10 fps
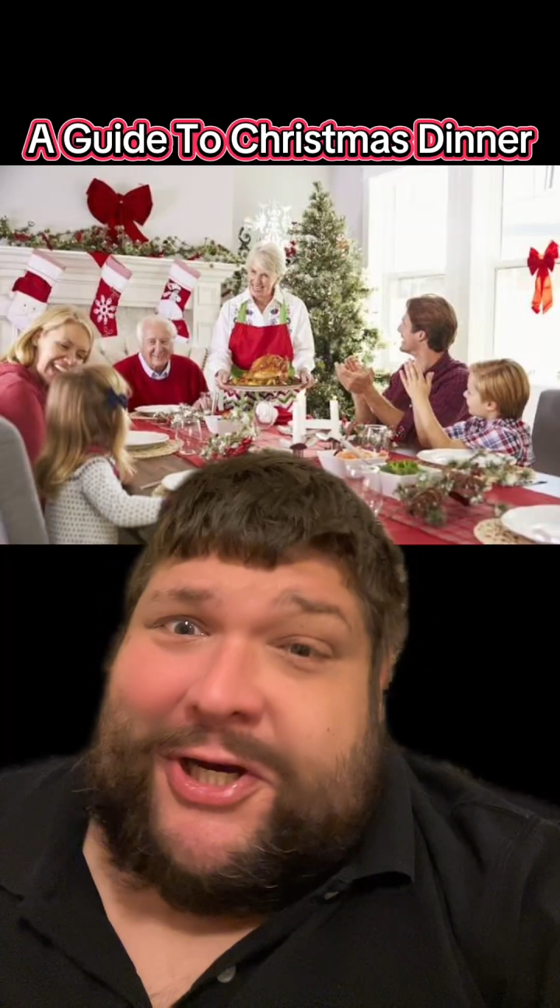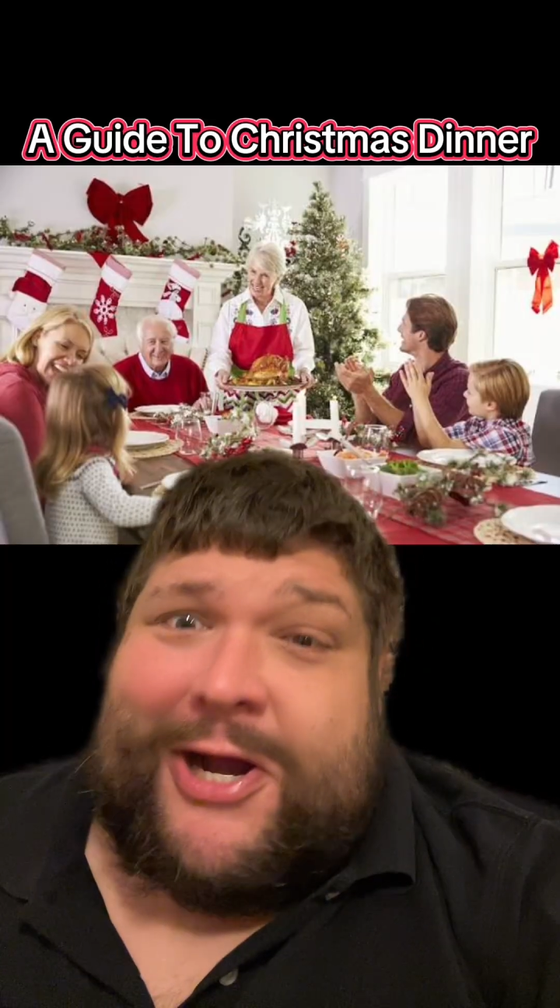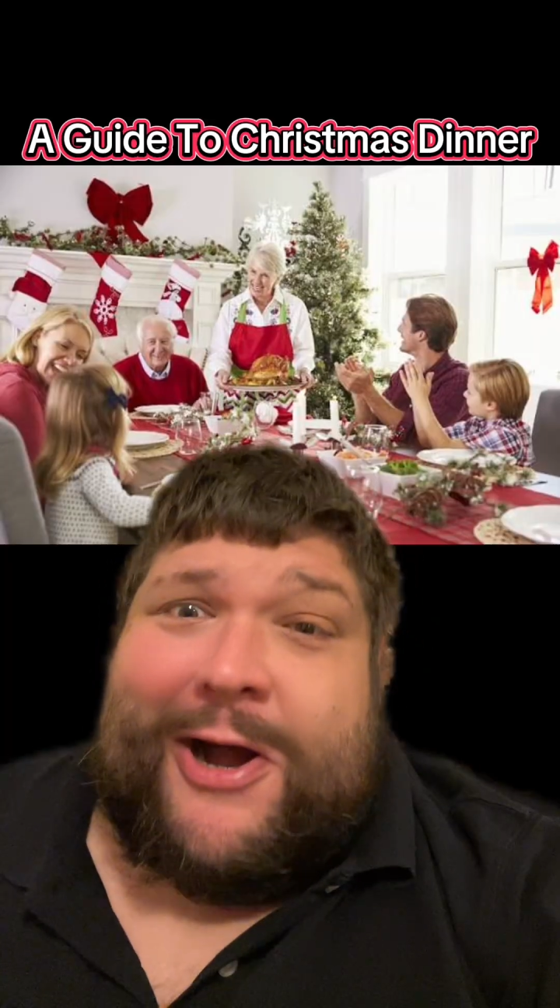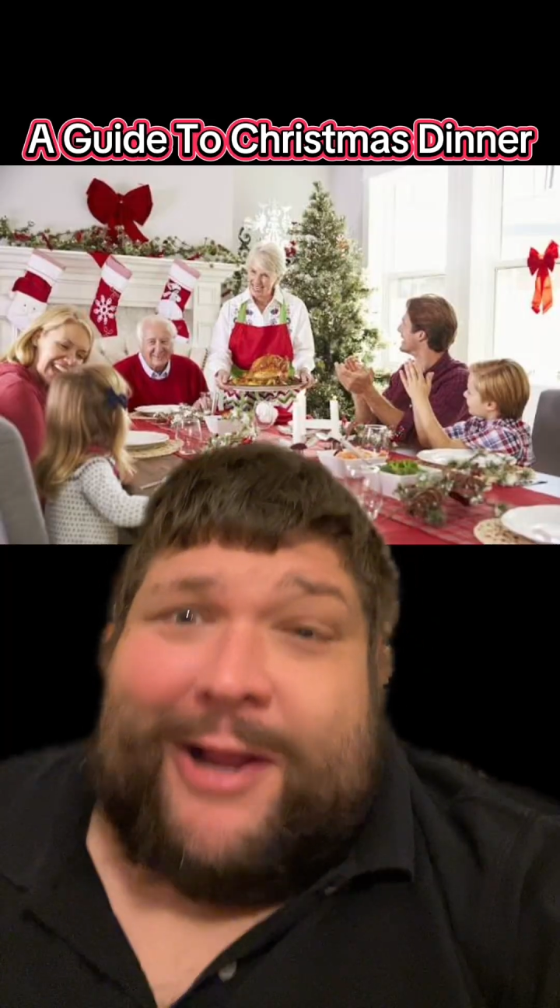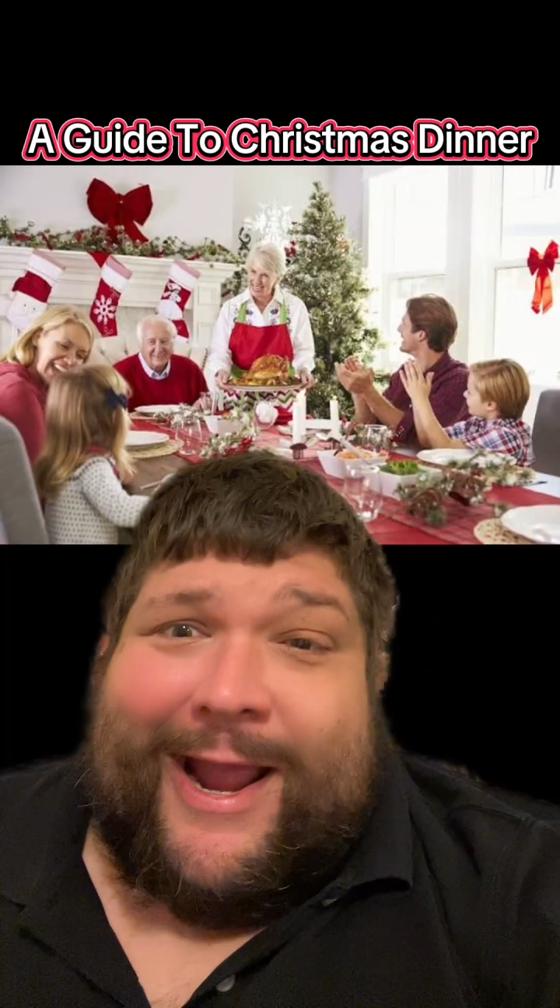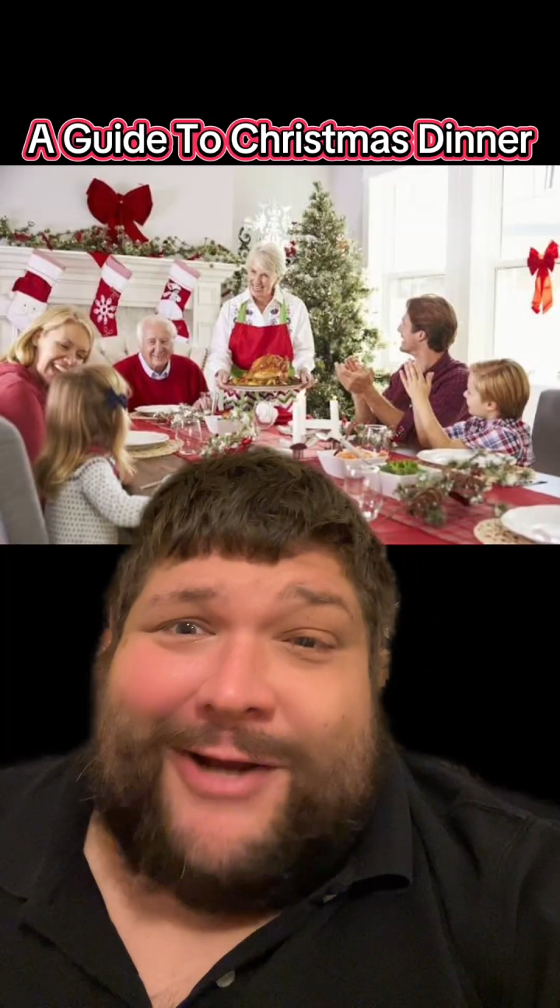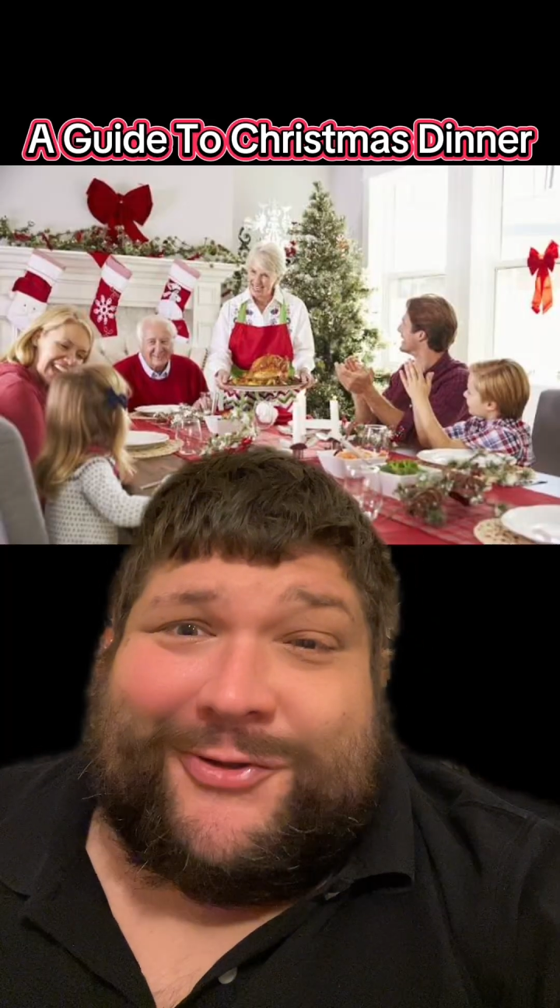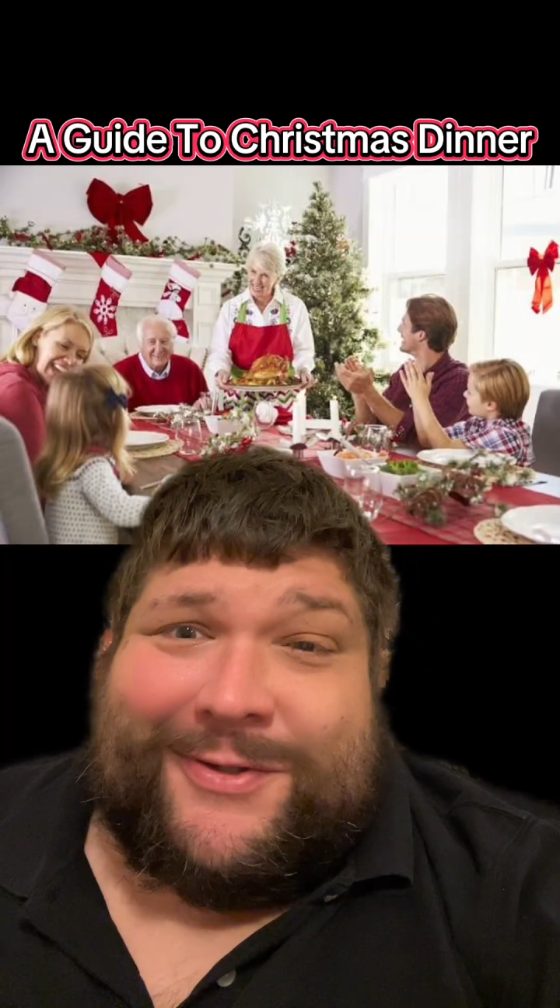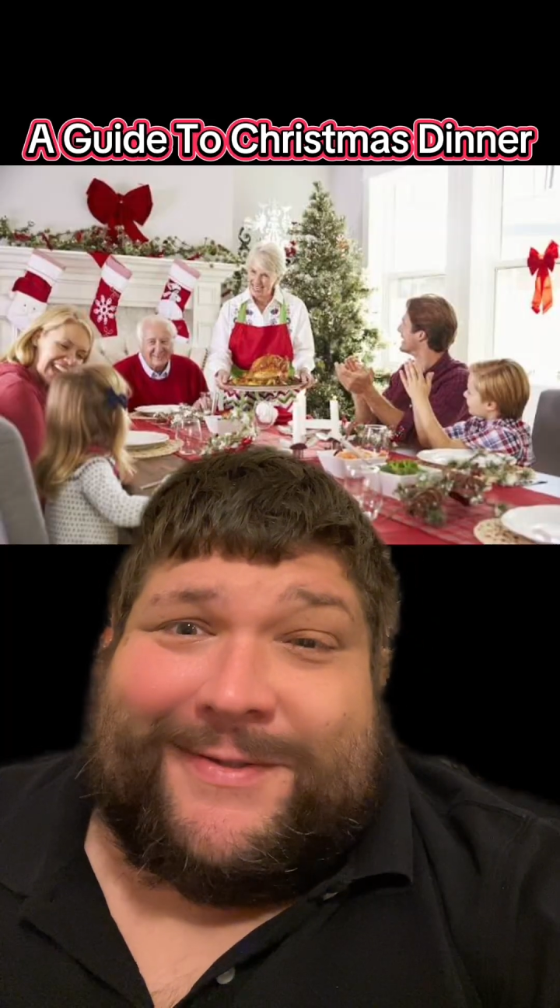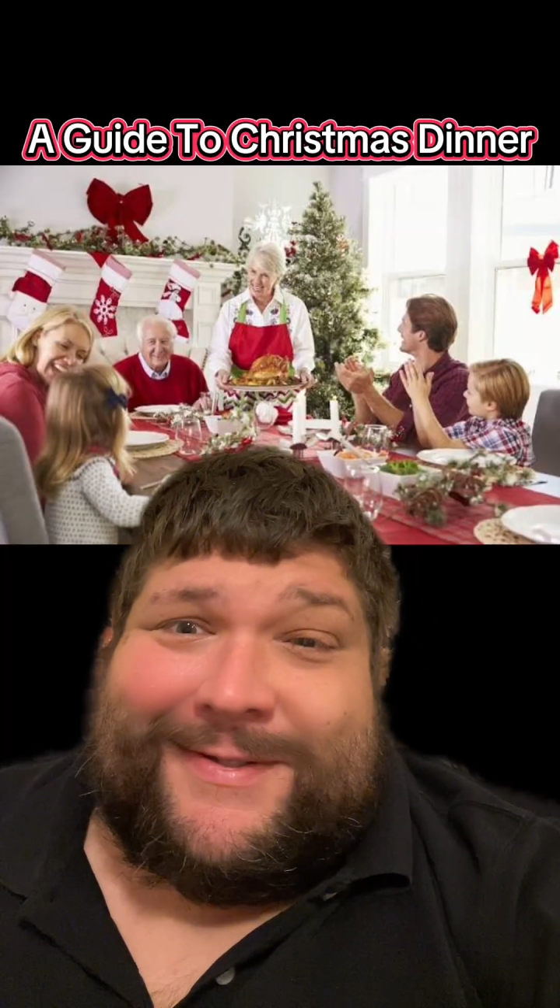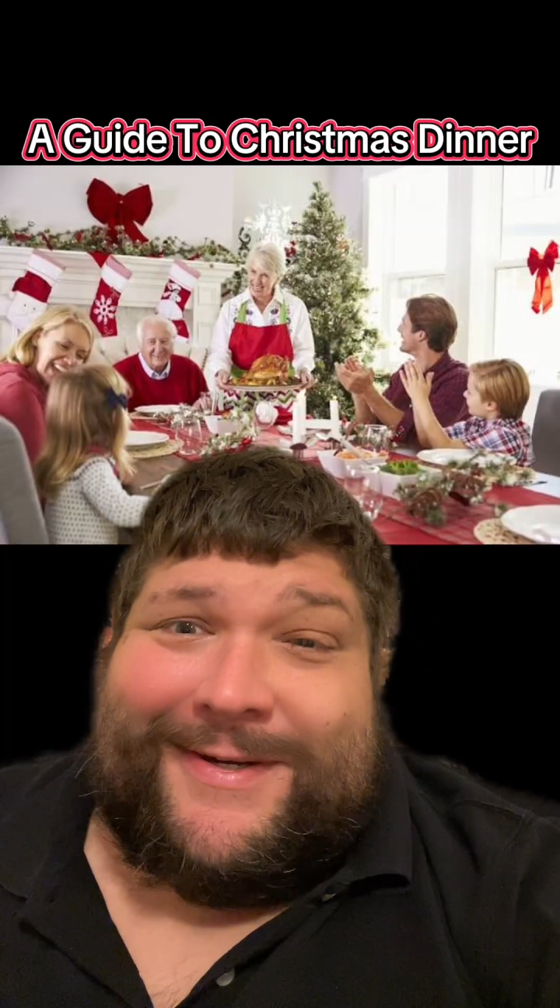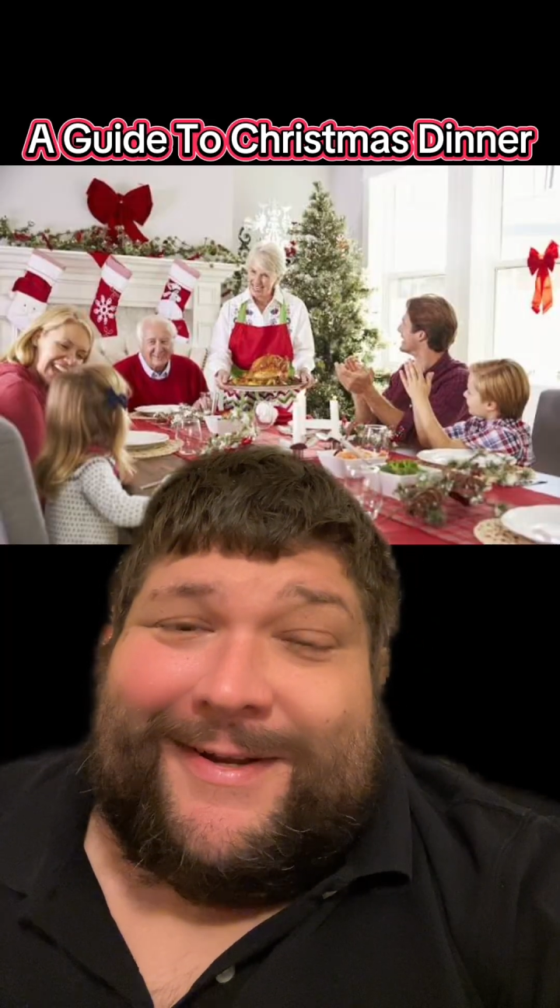Caucasians.